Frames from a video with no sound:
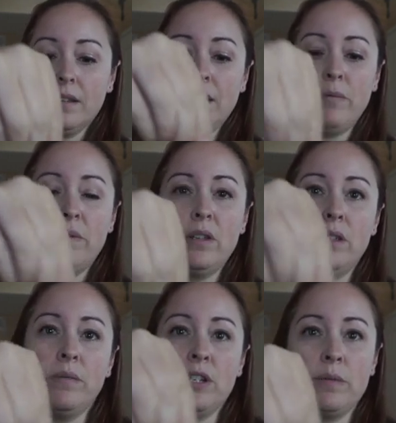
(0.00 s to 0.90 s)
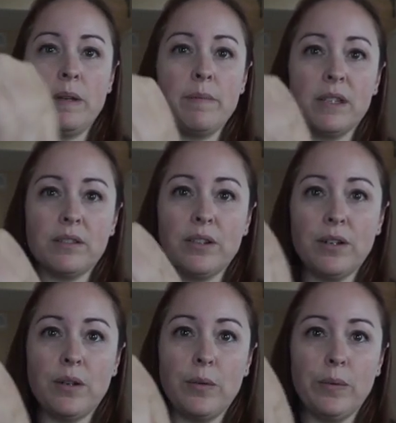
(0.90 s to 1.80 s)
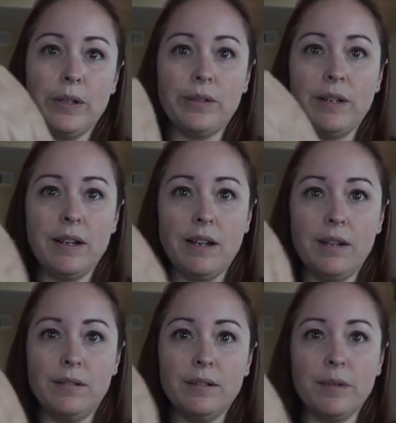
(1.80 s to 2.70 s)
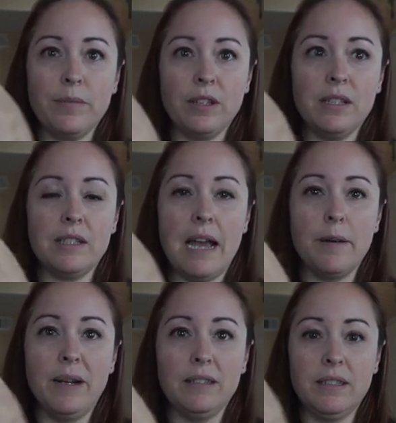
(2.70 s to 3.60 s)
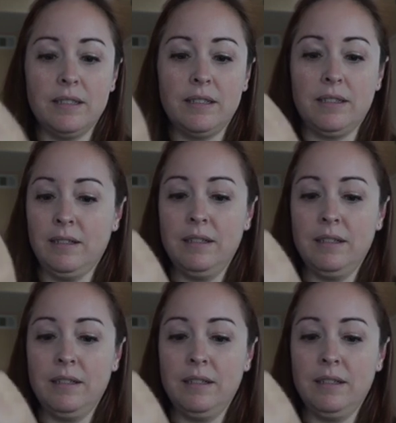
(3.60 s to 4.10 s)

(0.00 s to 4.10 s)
I really wish my mixer worked right now. I'm really sad about this.